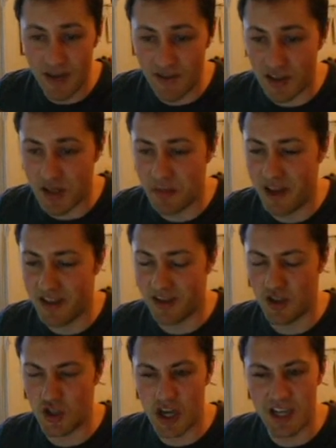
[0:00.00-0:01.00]
and Kevin
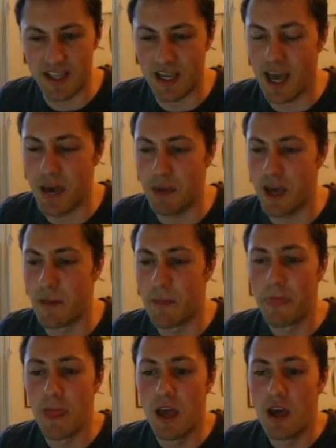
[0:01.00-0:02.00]
Smith's Chasing Amy,
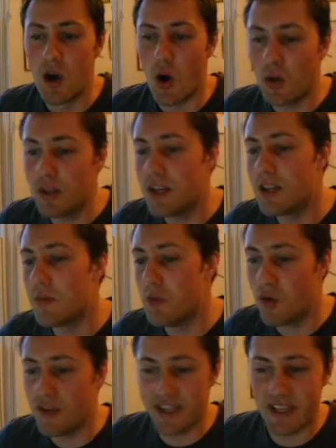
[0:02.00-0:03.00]
Only in the
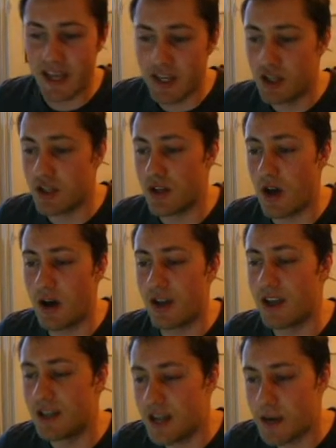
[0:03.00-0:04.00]
Movies hinges
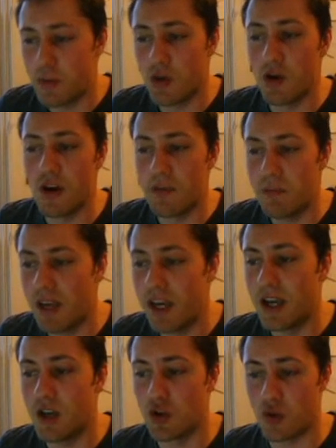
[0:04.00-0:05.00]
on a contemporary
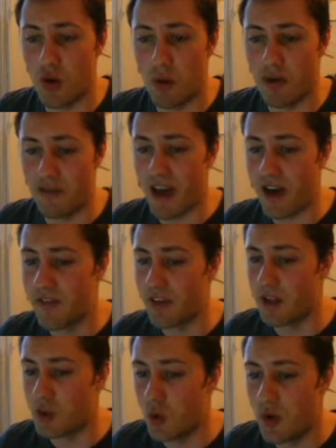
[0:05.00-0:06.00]
media trope of
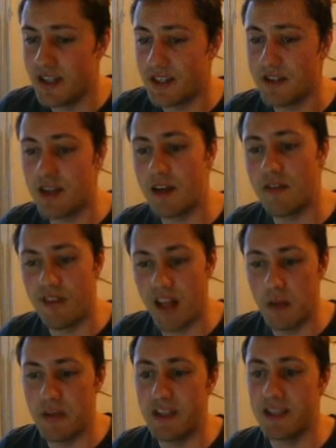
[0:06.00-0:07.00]
having the twists and
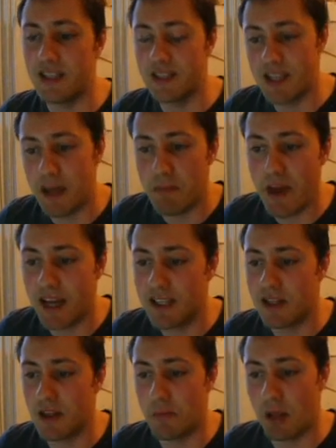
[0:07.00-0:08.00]
developments and
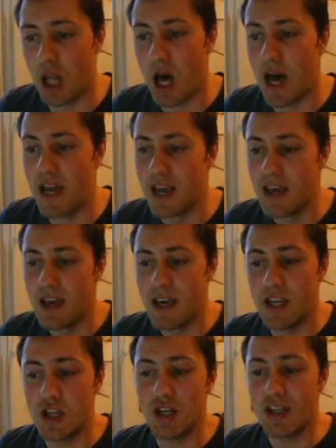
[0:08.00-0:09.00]
setbacks in the plot
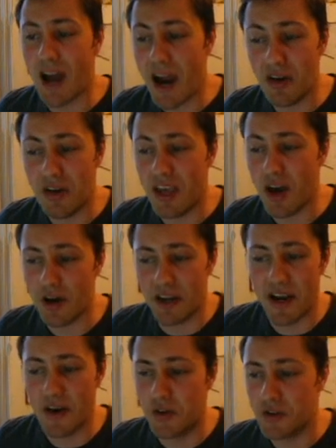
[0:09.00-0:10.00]
hinge entirely
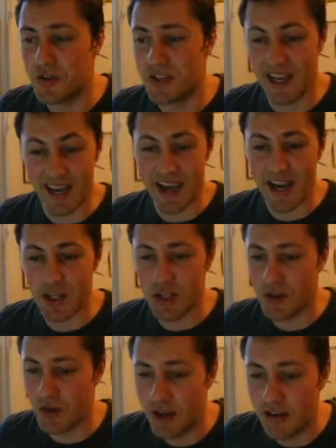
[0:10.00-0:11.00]
on characters'
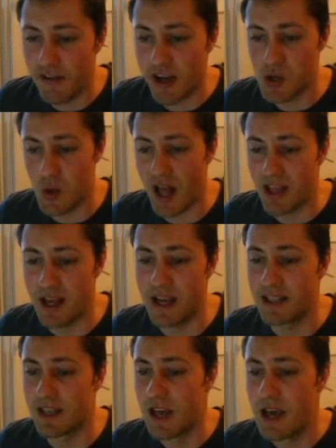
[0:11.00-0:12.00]
inactions or
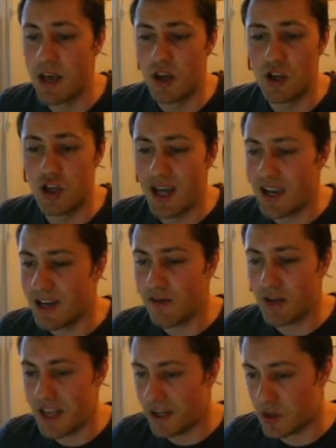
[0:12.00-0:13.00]
ineffectualities. Jake
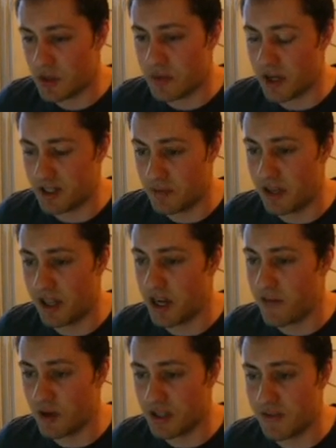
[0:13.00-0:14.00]
never takes
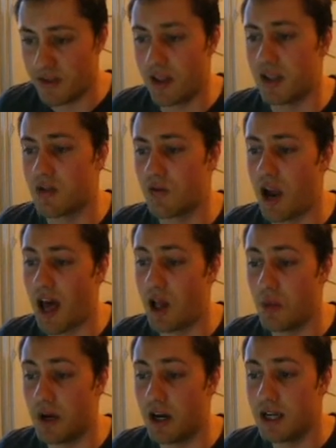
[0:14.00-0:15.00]
responsibility for his feelings for
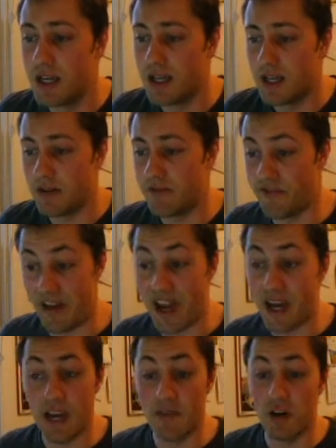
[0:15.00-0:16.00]
Alba.
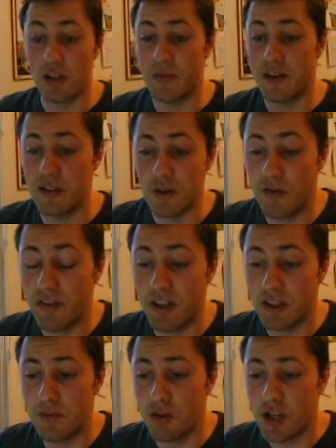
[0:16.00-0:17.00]
Vanny never expresses her
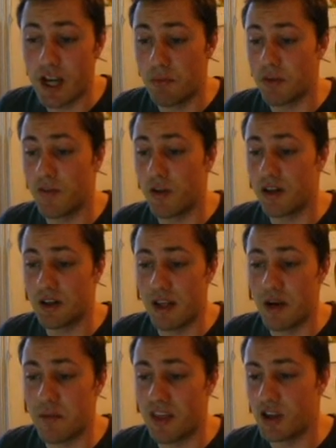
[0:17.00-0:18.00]
feelings for Jake, preferring
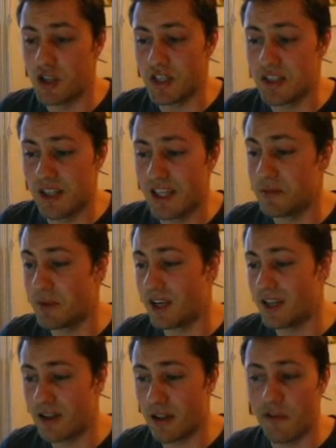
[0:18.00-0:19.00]
to let him think she's a
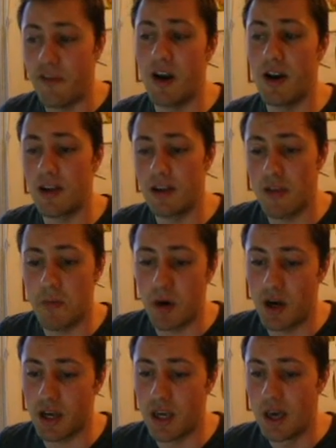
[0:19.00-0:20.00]
lesbian until the very end of the
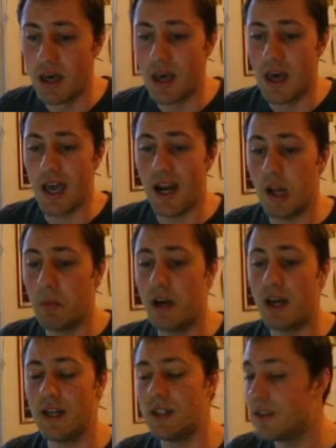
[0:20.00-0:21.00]
book. And
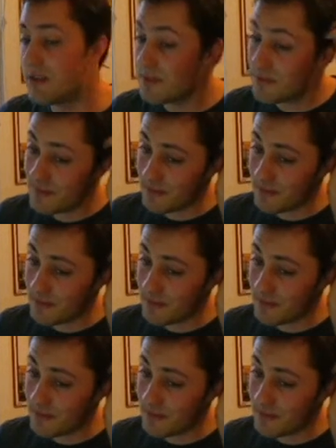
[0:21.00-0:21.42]
Alba